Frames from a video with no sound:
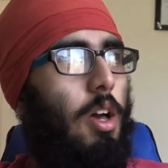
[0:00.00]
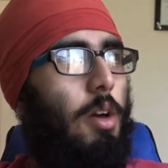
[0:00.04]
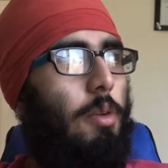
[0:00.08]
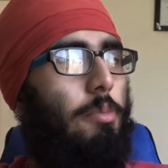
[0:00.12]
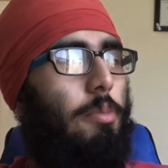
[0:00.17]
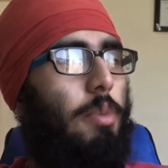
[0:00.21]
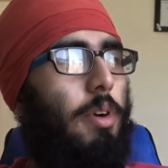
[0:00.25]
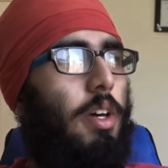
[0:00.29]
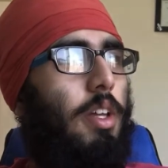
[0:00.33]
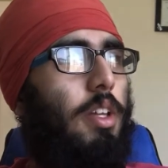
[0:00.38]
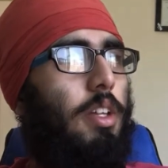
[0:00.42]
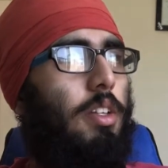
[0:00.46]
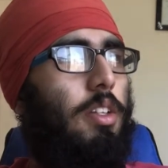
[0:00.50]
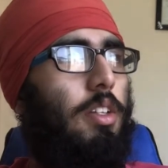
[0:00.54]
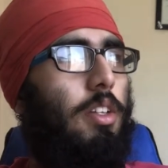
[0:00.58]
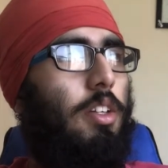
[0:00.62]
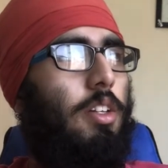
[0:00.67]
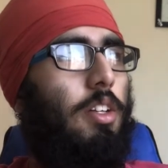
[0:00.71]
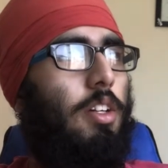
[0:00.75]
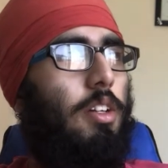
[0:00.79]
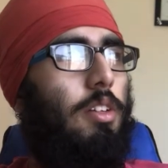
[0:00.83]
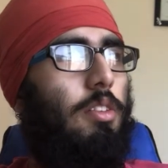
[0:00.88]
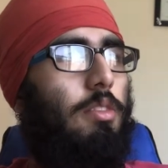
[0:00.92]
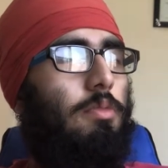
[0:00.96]
But you
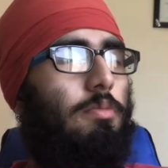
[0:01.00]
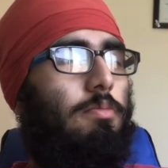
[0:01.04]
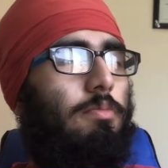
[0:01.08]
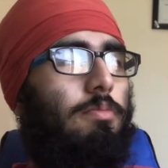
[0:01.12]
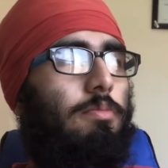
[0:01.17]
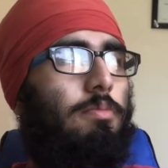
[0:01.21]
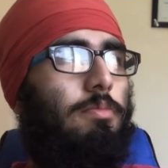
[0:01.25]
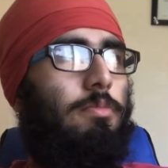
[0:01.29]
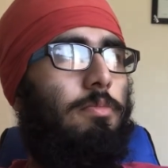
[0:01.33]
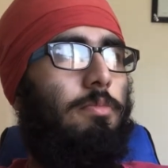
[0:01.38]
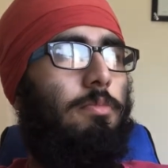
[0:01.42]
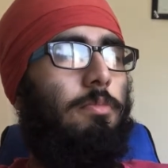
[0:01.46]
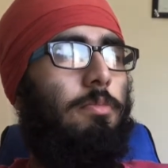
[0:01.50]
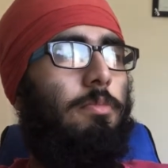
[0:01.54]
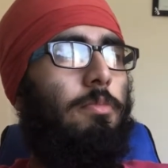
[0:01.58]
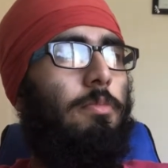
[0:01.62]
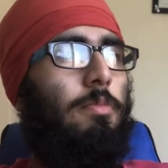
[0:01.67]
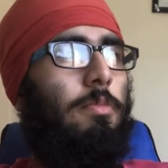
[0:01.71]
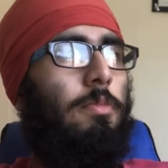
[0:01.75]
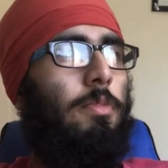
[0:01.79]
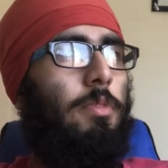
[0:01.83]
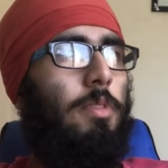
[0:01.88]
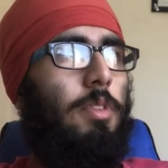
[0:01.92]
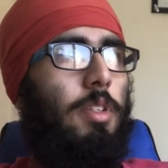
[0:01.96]
know,
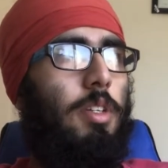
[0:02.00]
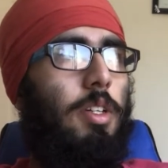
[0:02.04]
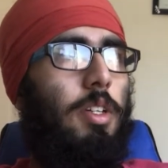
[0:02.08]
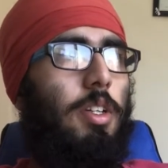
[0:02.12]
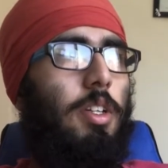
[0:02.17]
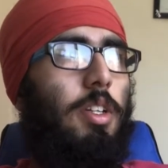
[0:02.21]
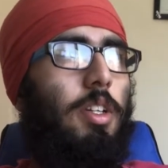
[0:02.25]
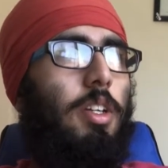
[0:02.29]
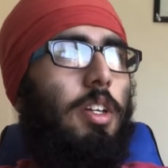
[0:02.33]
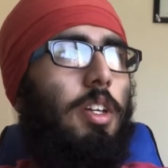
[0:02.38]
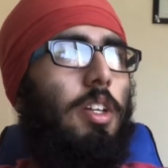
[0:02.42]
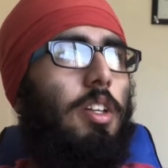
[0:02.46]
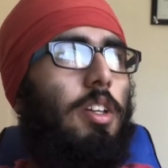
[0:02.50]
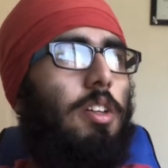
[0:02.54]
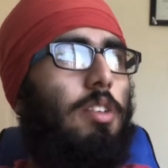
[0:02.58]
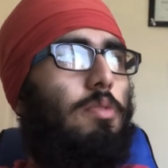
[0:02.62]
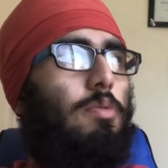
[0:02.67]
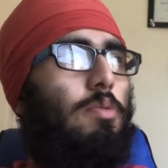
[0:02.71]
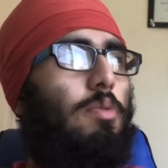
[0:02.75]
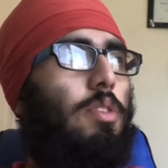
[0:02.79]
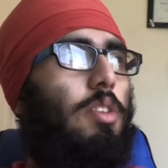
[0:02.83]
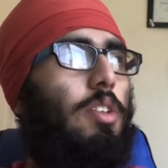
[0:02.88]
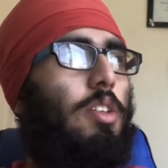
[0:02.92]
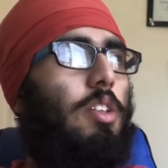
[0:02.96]
it
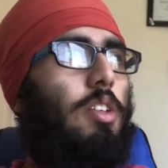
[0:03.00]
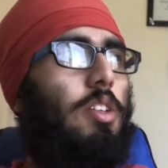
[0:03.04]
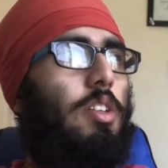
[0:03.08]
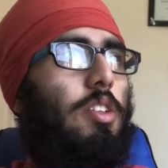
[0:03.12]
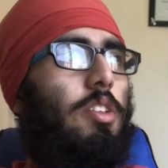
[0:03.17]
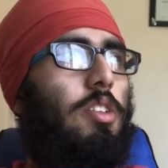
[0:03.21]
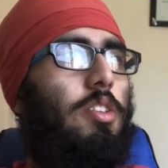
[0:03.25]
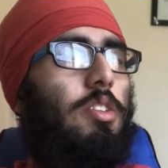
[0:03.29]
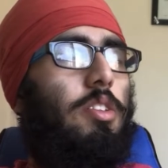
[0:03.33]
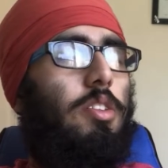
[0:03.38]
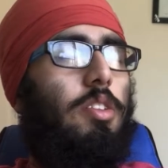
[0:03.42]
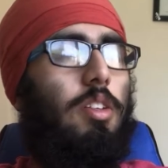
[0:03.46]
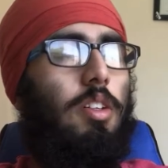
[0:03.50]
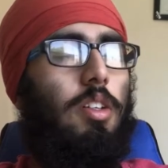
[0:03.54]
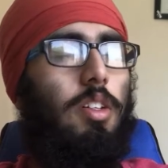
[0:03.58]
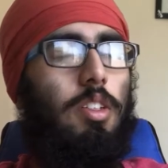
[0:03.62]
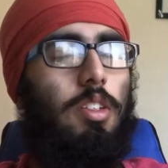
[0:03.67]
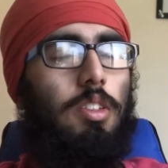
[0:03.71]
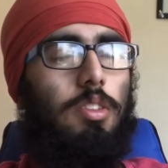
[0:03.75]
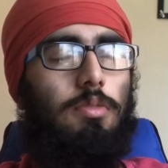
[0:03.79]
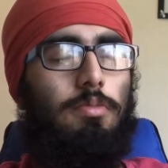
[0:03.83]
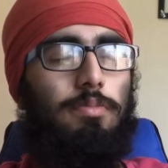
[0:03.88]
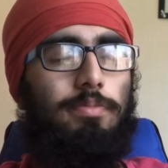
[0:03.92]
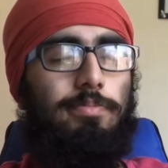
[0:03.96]
is what it is.
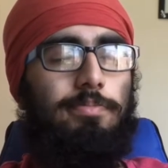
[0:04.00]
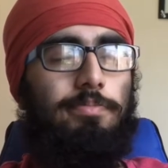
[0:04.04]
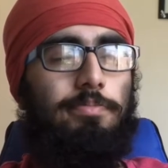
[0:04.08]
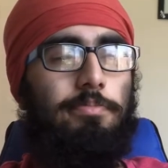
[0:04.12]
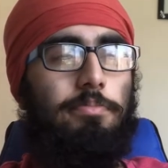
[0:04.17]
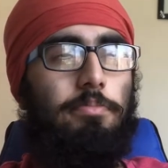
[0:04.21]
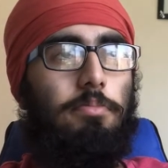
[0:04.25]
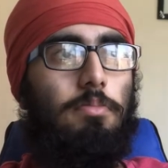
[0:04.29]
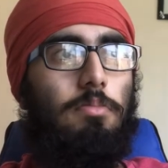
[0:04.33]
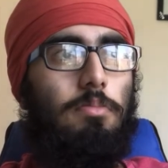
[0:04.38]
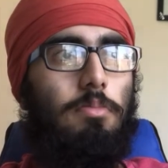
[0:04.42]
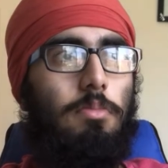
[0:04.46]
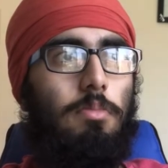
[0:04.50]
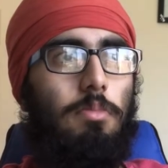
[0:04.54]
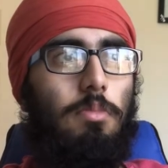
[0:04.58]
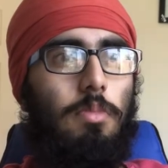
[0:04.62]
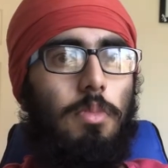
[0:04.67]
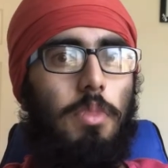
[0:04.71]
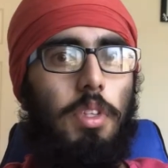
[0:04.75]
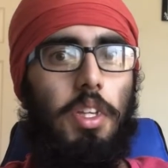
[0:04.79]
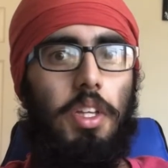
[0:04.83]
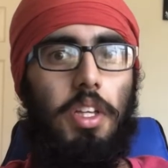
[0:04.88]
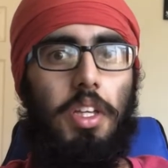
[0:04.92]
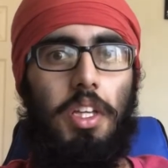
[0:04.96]
So
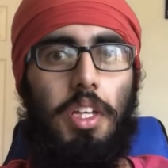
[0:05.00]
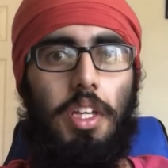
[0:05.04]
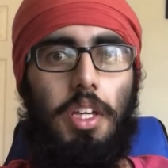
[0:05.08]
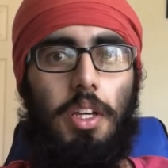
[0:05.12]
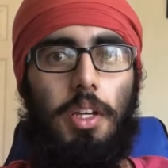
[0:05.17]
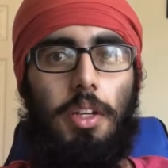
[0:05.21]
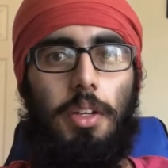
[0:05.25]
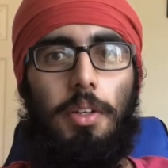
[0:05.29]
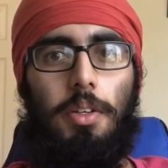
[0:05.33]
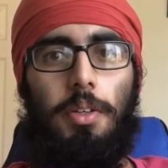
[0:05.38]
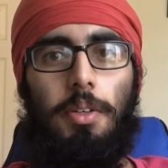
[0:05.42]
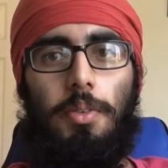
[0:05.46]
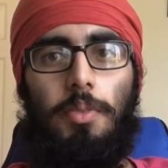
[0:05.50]
yeah.